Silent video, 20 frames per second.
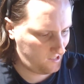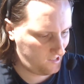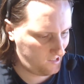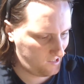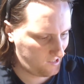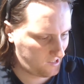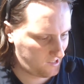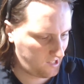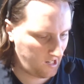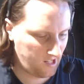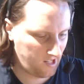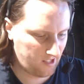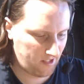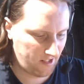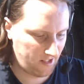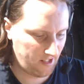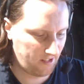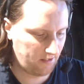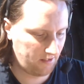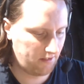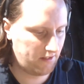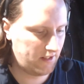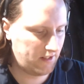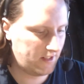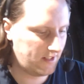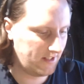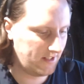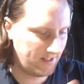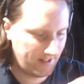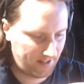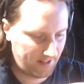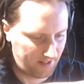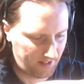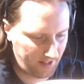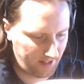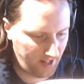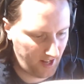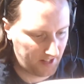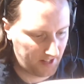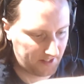Can't tell.
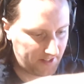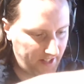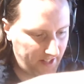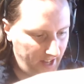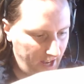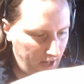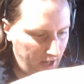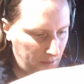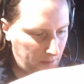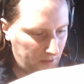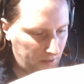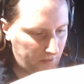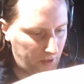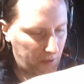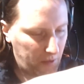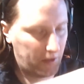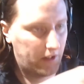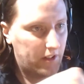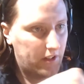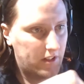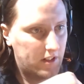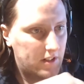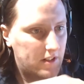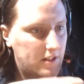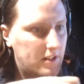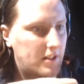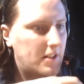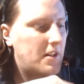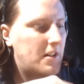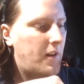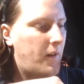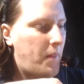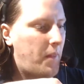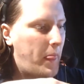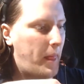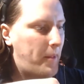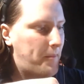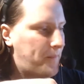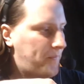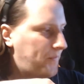Can't see apple wrote on there.
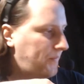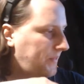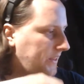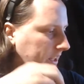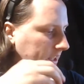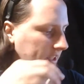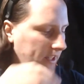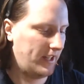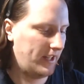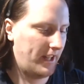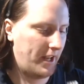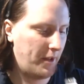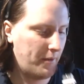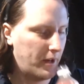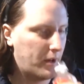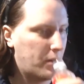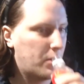Anyway.